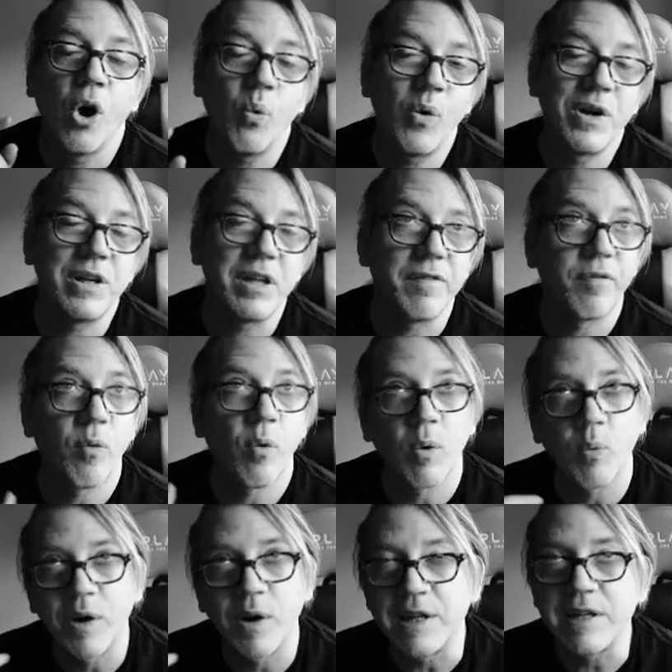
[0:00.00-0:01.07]

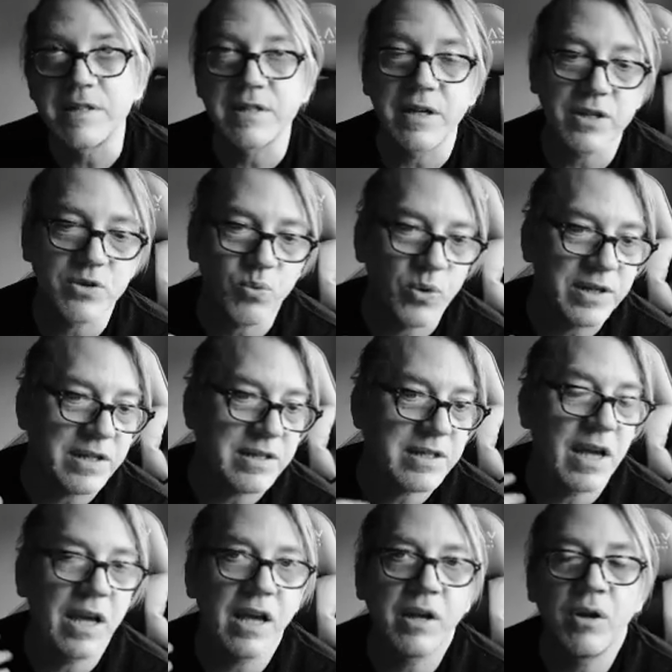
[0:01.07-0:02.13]
1D4, 1D6,
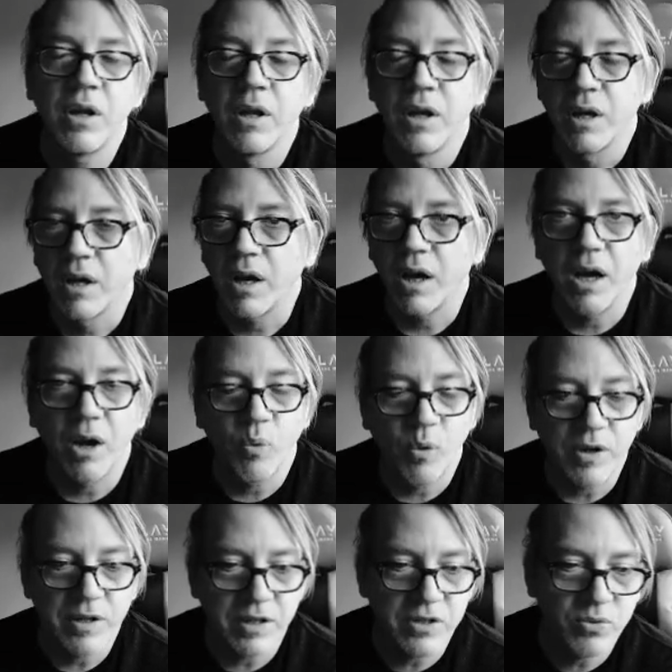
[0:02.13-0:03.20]
1D10,
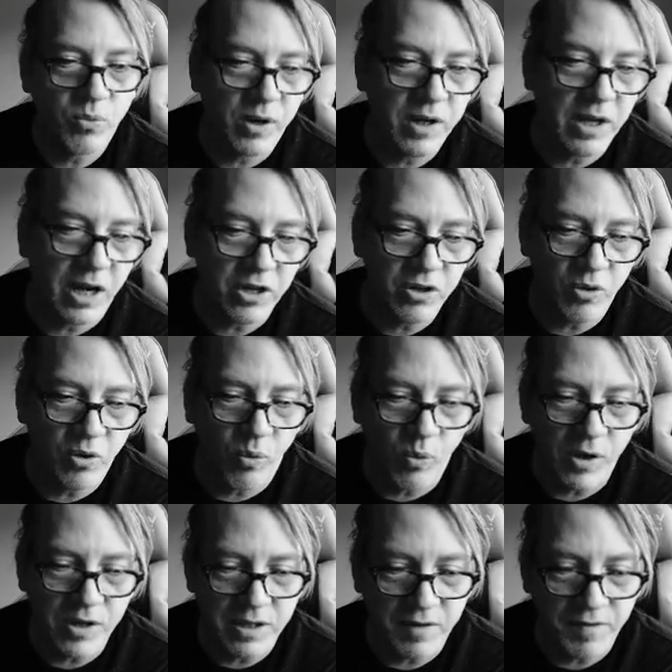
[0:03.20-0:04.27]
1d20. I'm going to do a
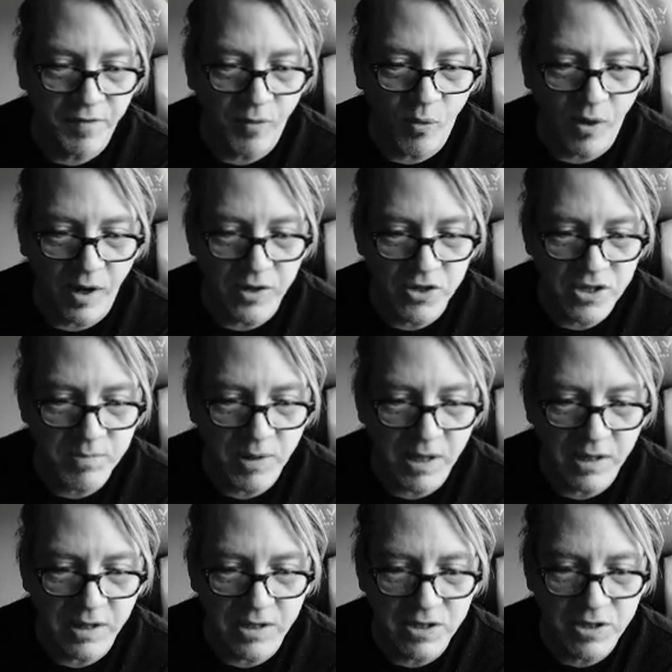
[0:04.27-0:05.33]
1d4 and just
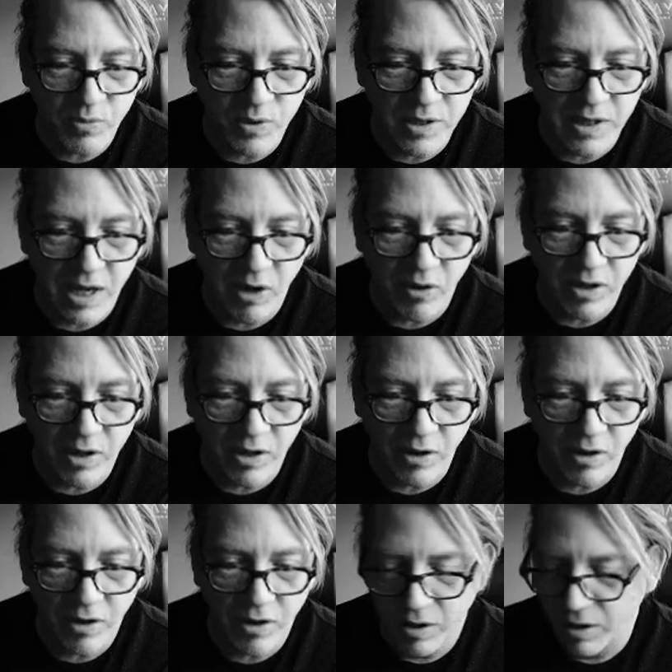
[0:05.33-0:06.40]
make this one down
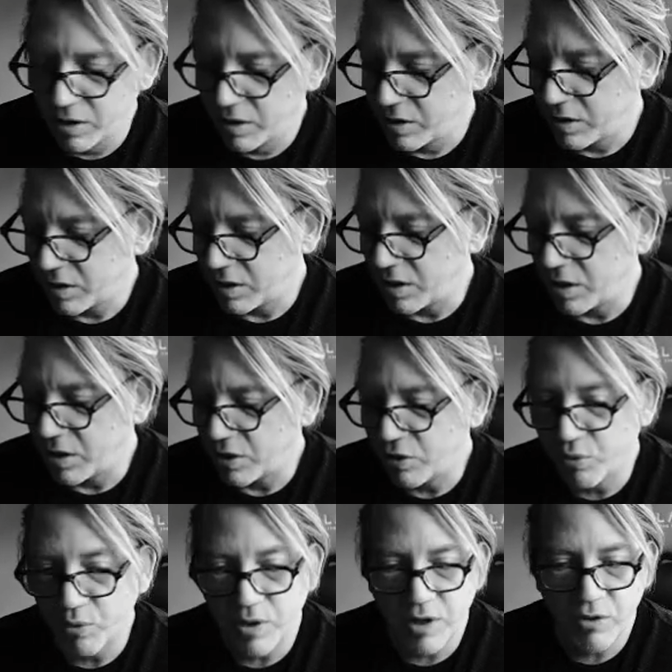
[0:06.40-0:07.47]
here
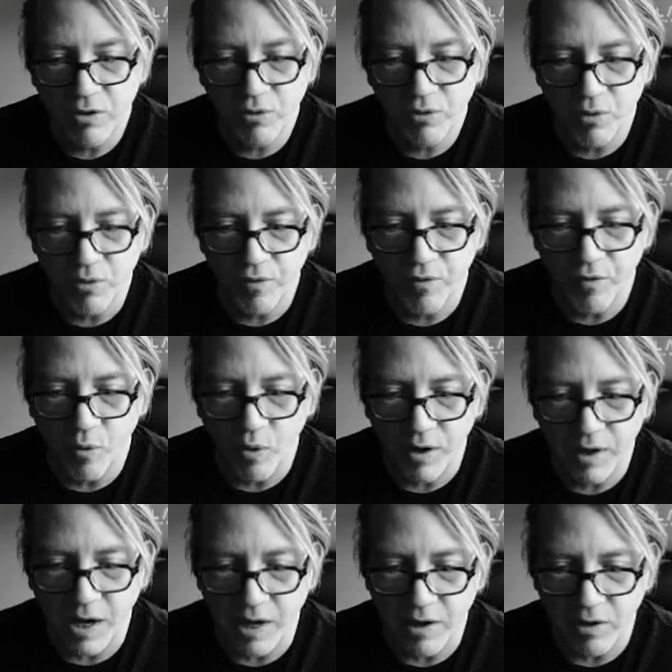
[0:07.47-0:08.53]
3 through
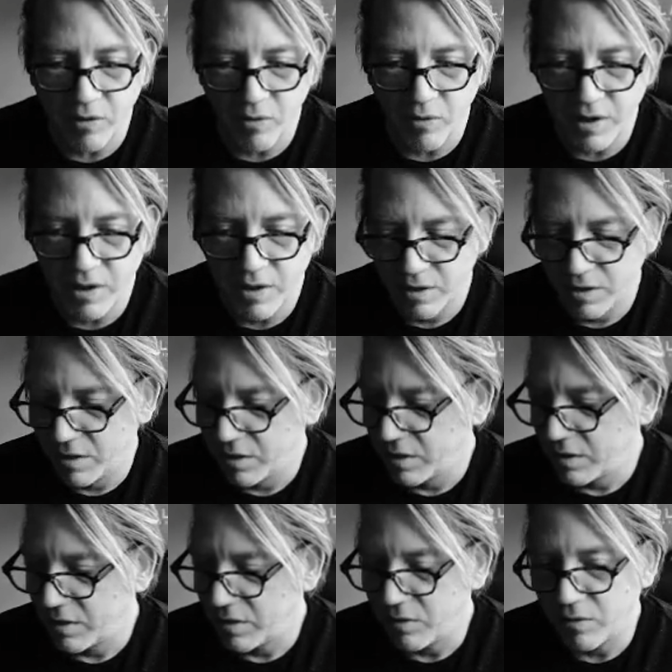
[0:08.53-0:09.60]
4 category.
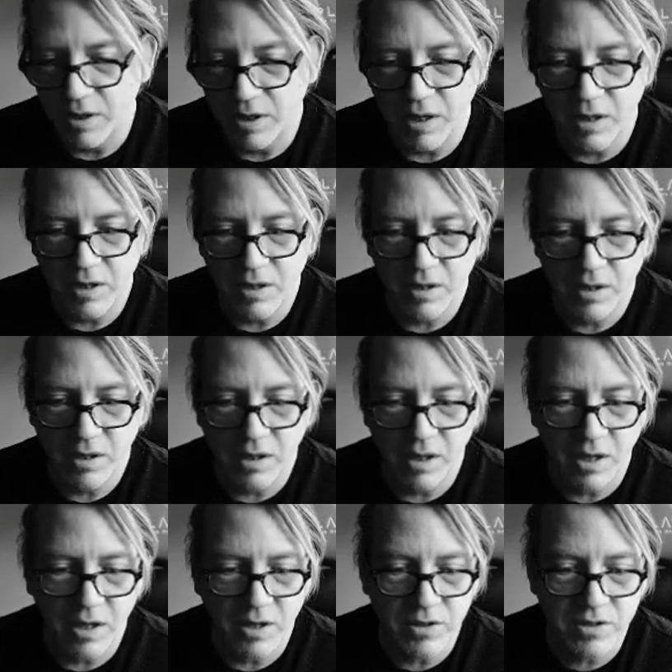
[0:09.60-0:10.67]
Okay,
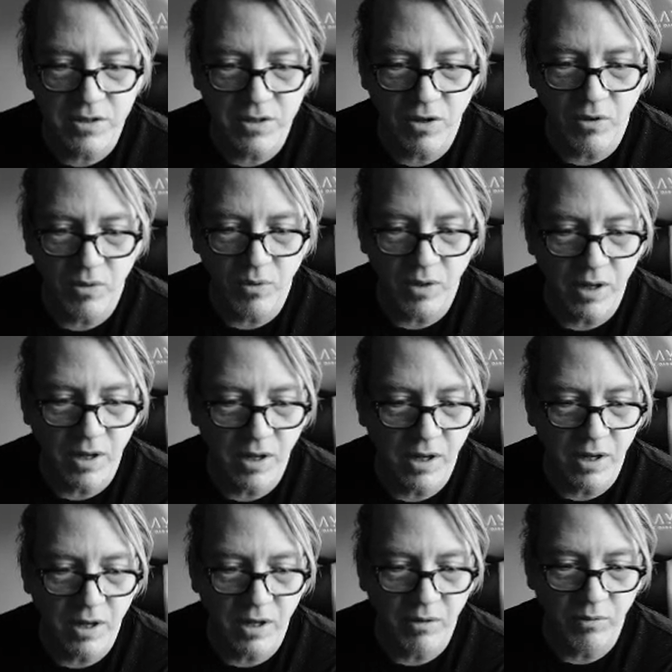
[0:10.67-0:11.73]
and so
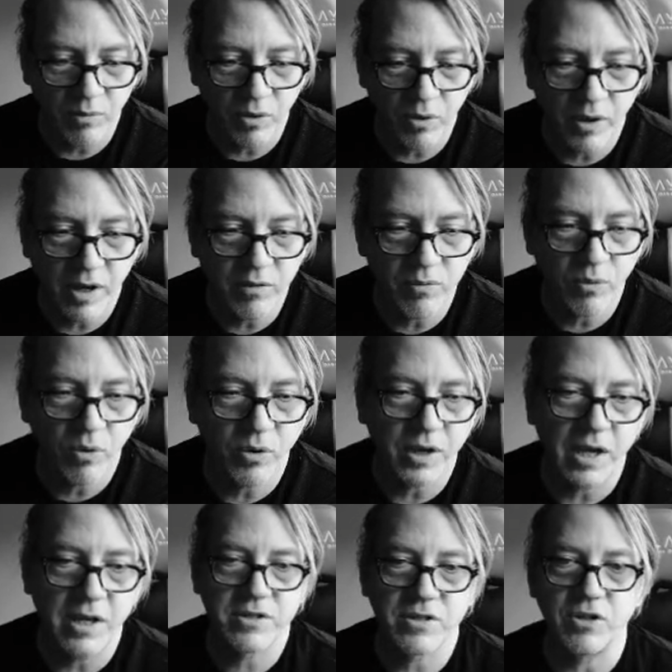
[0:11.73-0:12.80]
we'll go ahead and roll
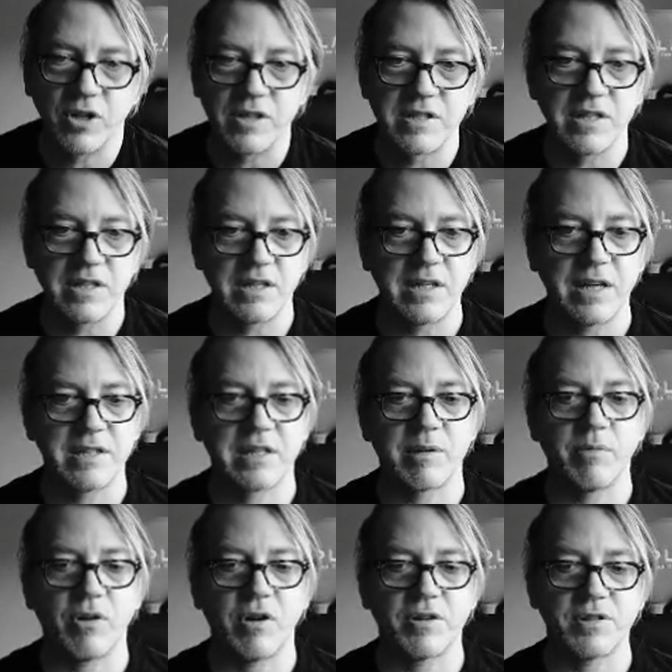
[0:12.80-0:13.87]
again so you can see the dice
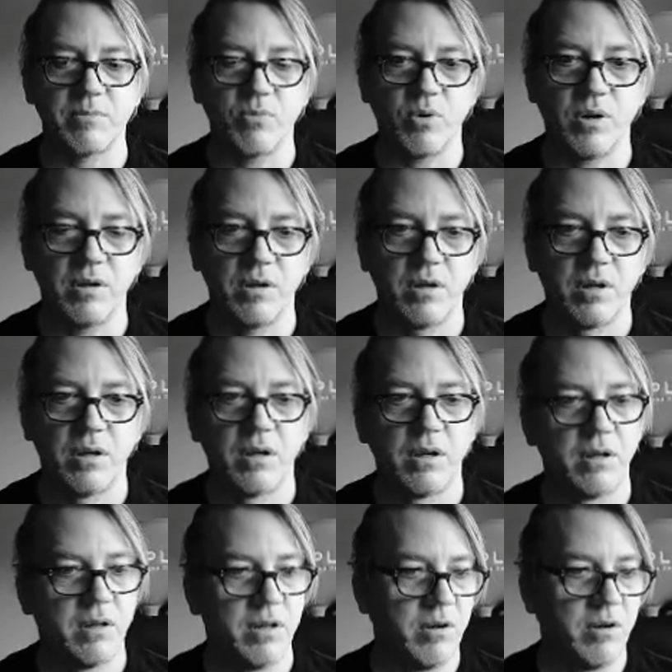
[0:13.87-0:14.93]
come across the board.
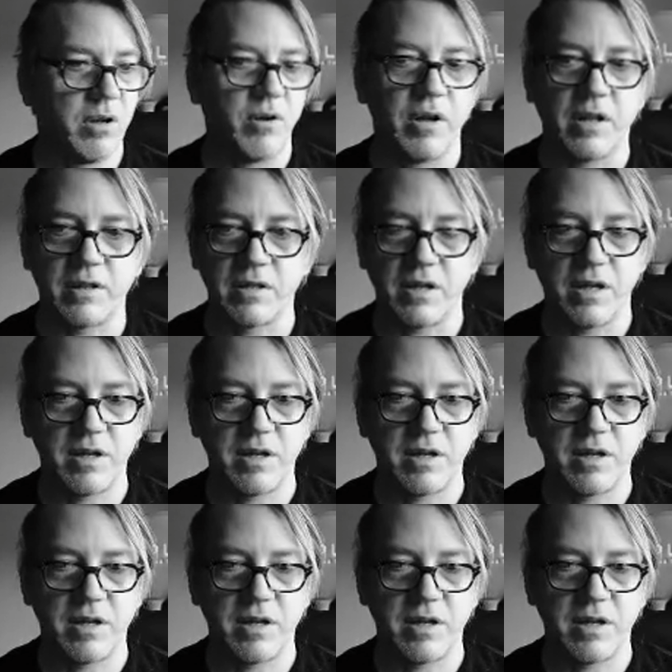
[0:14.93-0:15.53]
There we go, we got the